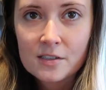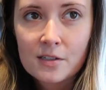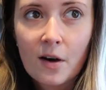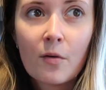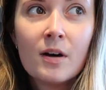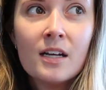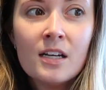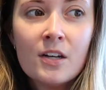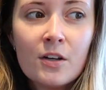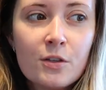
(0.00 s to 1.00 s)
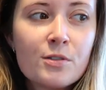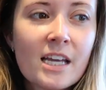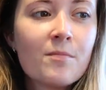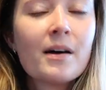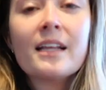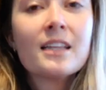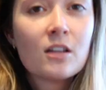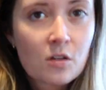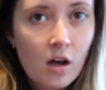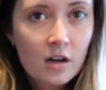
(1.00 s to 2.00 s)
So you save money in the
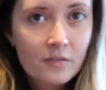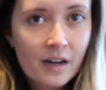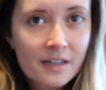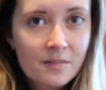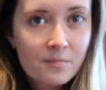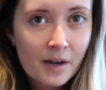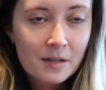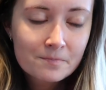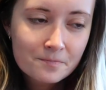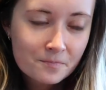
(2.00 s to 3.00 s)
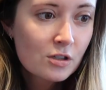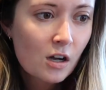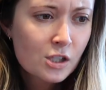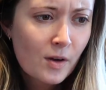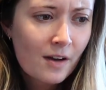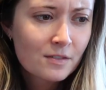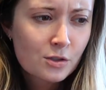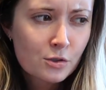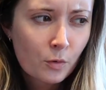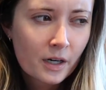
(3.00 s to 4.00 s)
long run, but you just also have to
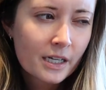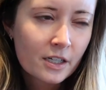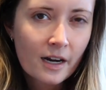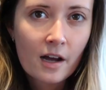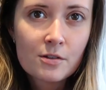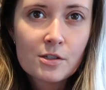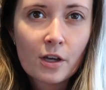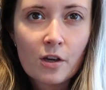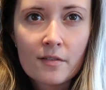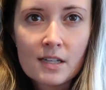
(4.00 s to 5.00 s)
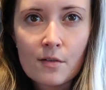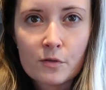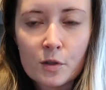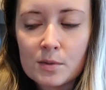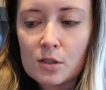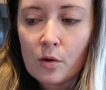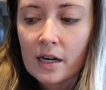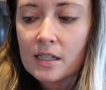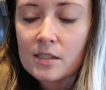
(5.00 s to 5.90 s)
store it in your house. Like, you have to have the room to store it.